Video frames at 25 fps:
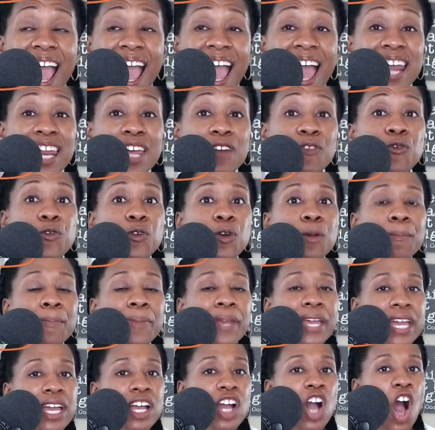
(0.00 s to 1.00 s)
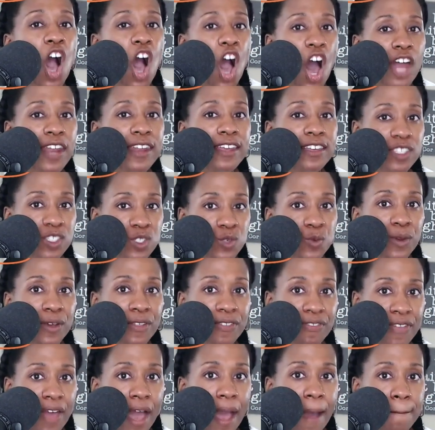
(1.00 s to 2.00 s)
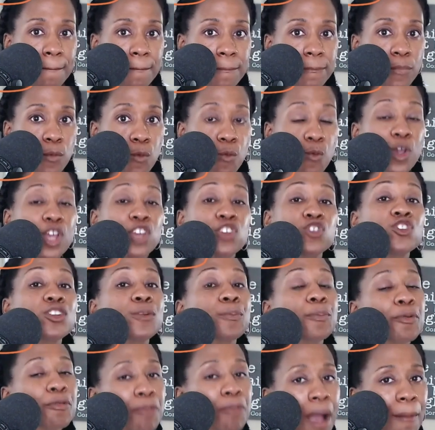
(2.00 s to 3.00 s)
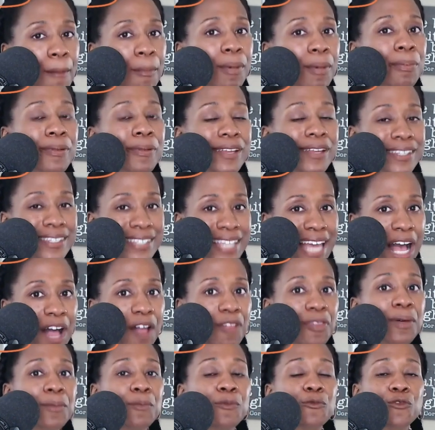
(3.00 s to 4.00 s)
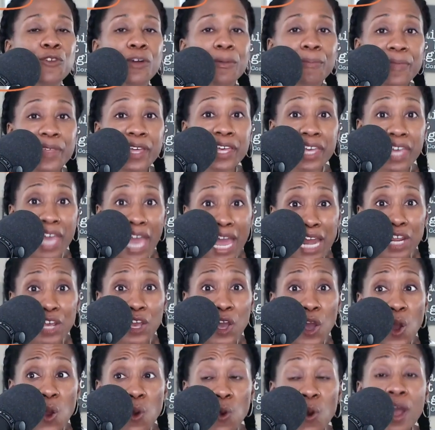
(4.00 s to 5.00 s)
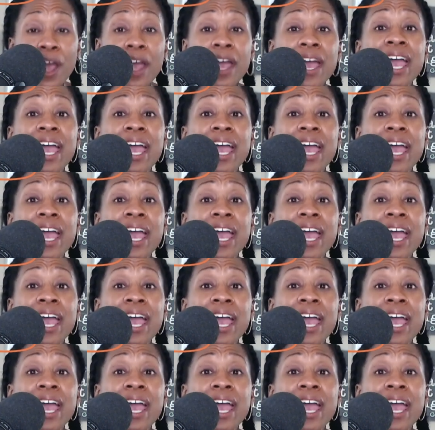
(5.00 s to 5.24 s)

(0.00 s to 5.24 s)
And if we're being honest with them, we should probably tell them from the get go